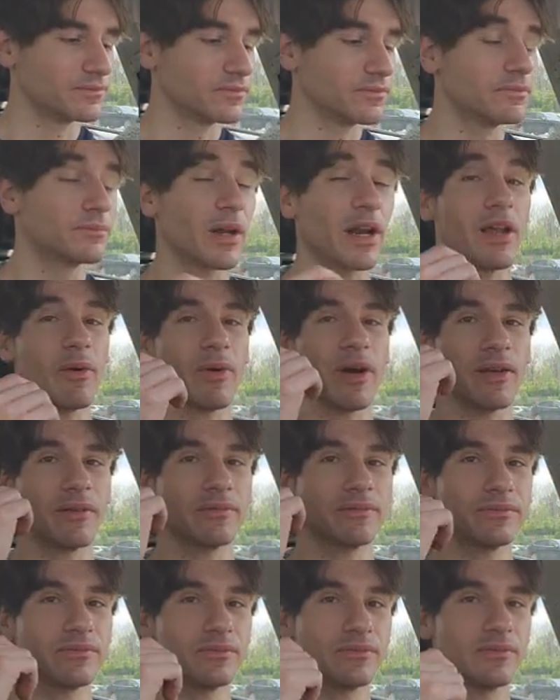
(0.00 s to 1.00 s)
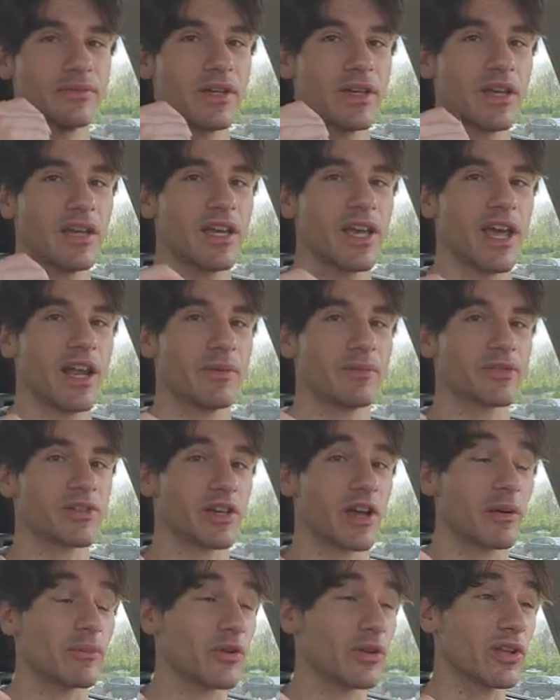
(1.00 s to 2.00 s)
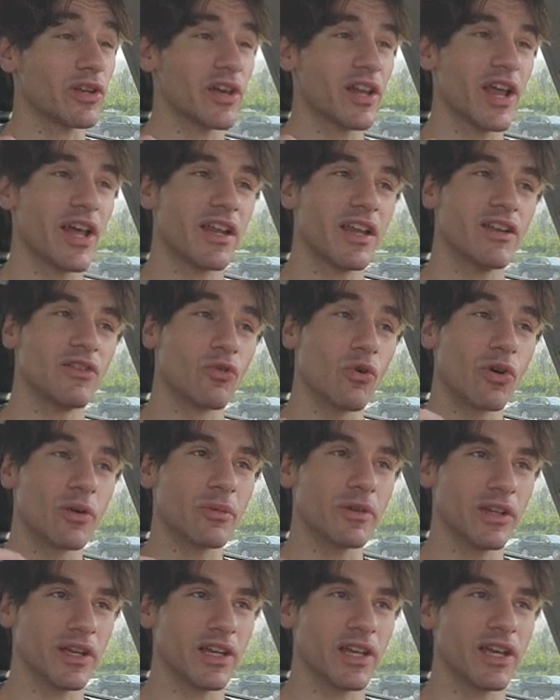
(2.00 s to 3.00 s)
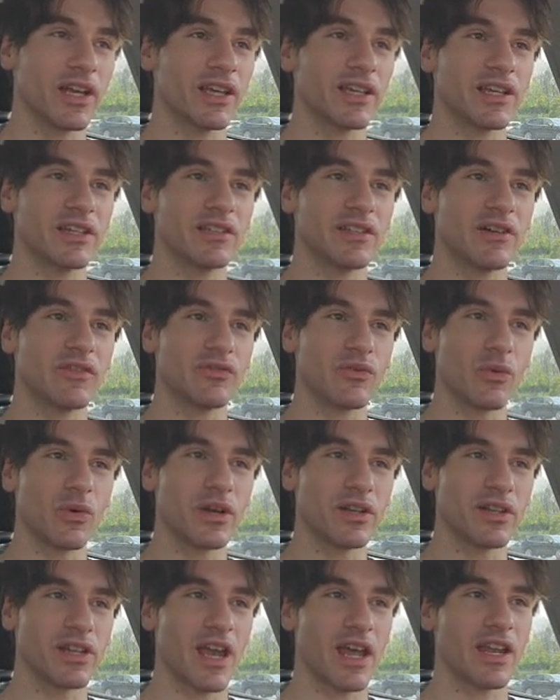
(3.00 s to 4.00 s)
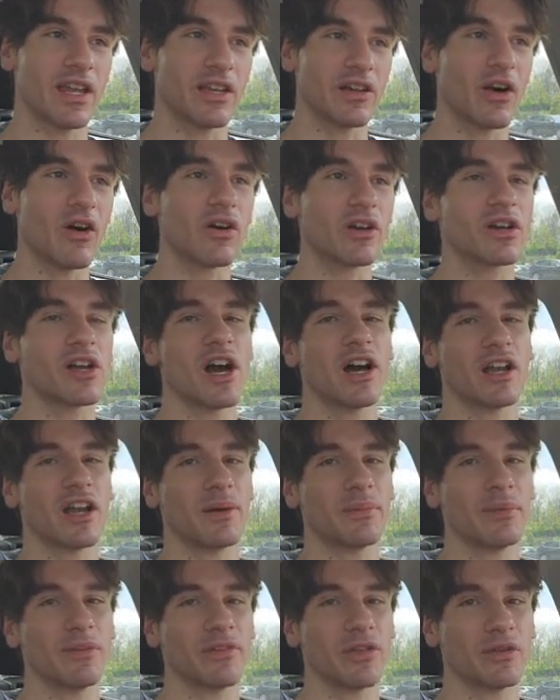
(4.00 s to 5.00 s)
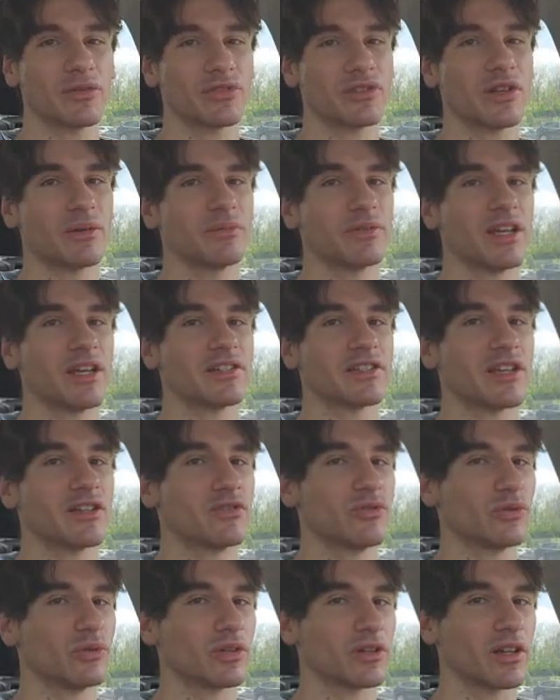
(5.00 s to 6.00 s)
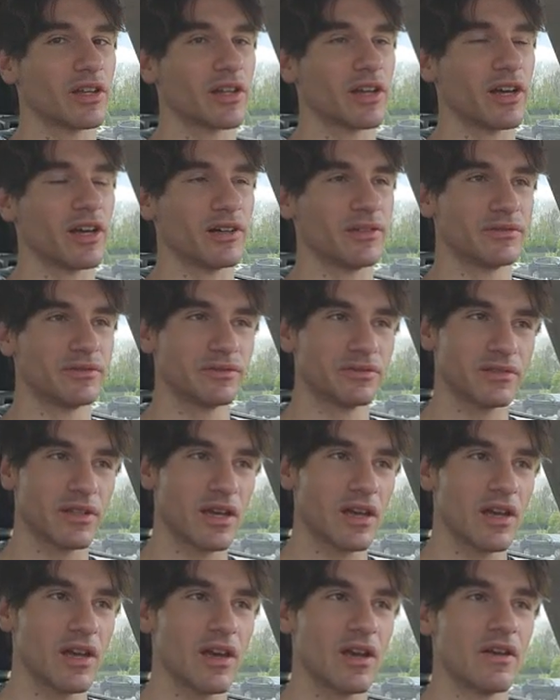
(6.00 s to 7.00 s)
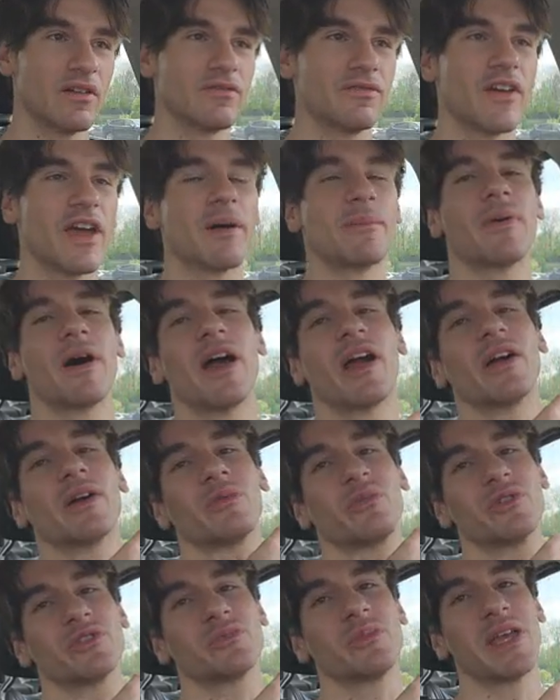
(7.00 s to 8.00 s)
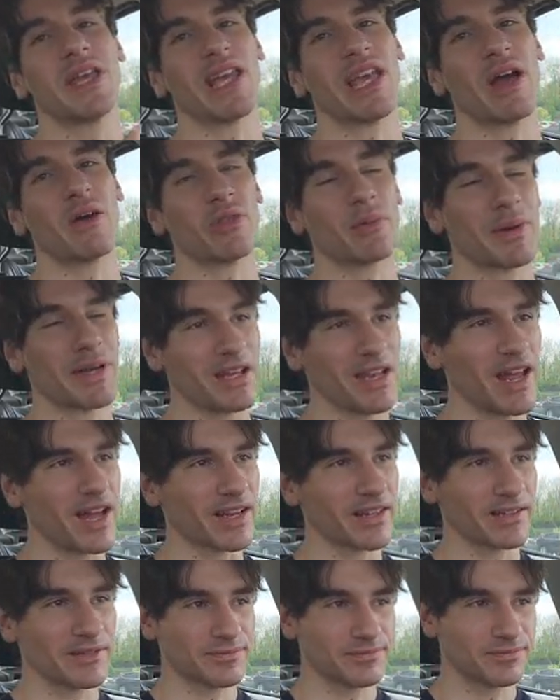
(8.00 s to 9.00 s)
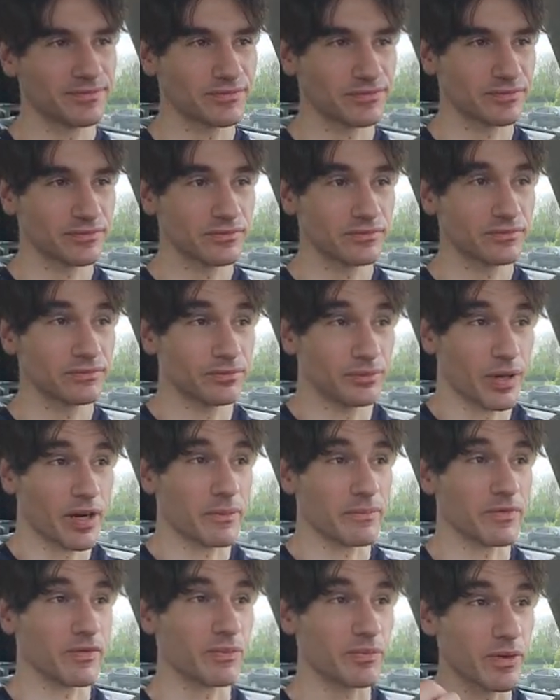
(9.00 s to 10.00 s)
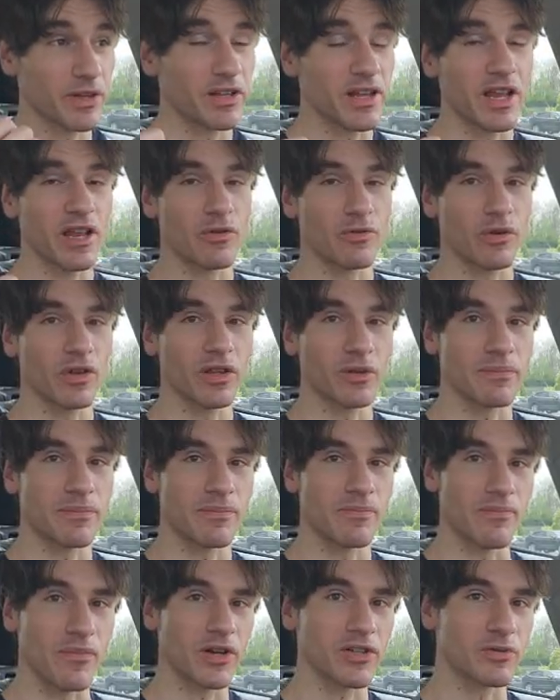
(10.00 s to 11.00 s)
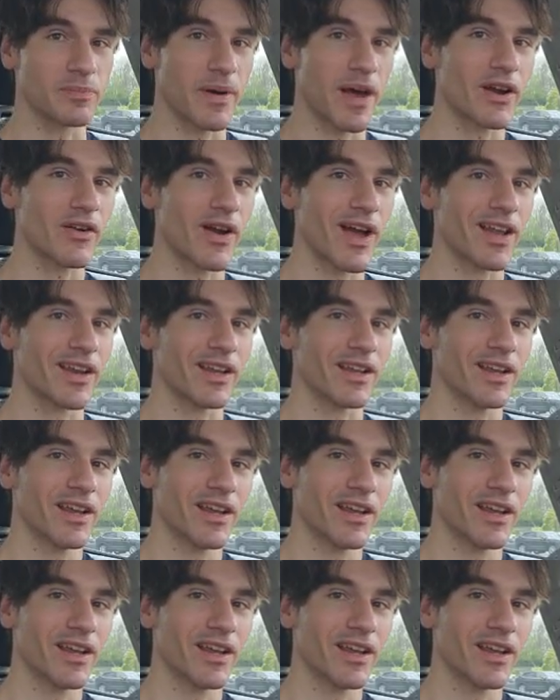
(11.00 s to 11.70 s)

But anyway, and I was like, I'm really good at it normally, and I can avoid getting all cut up, even though some days I do look like a vampire was making out with my neck. But I've been getting really much better at it.